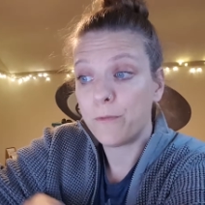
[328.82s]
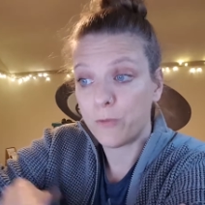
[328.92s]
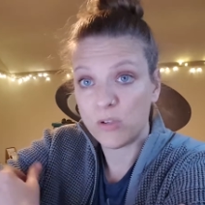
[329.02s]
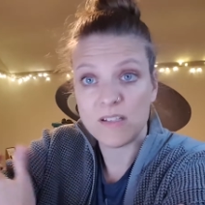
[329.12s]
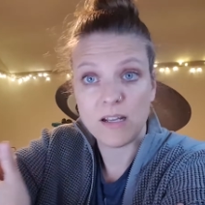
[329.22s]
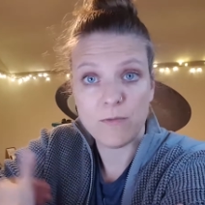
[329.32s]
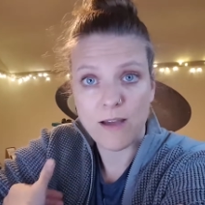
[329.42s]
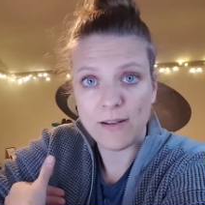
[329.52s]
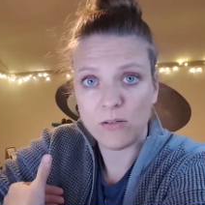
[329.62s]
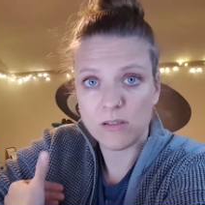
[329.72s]
full set of
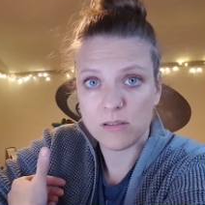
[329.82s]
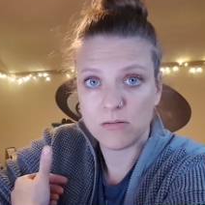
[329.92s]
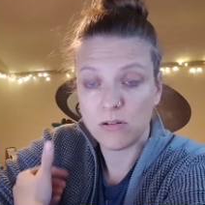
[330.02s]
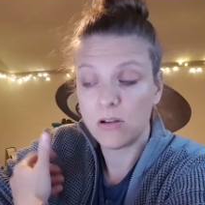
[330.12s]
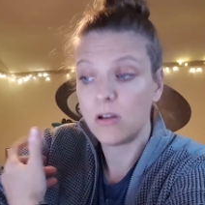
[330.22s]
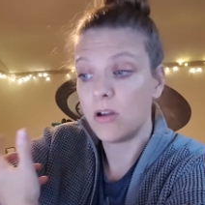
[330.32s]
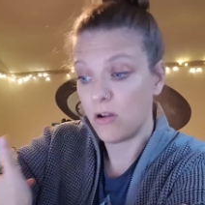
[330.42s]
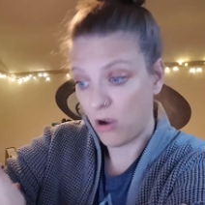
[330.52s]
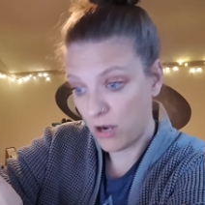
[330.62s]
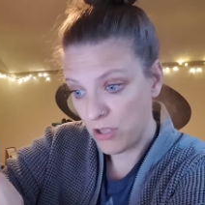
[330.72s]
vitals
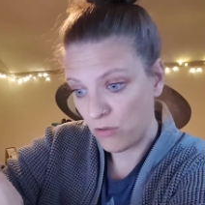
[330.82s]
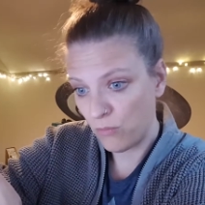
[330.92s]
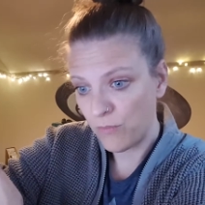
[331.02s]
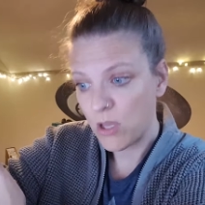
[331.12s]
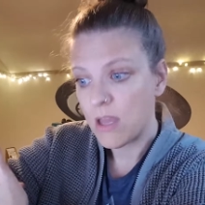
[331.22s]
on you.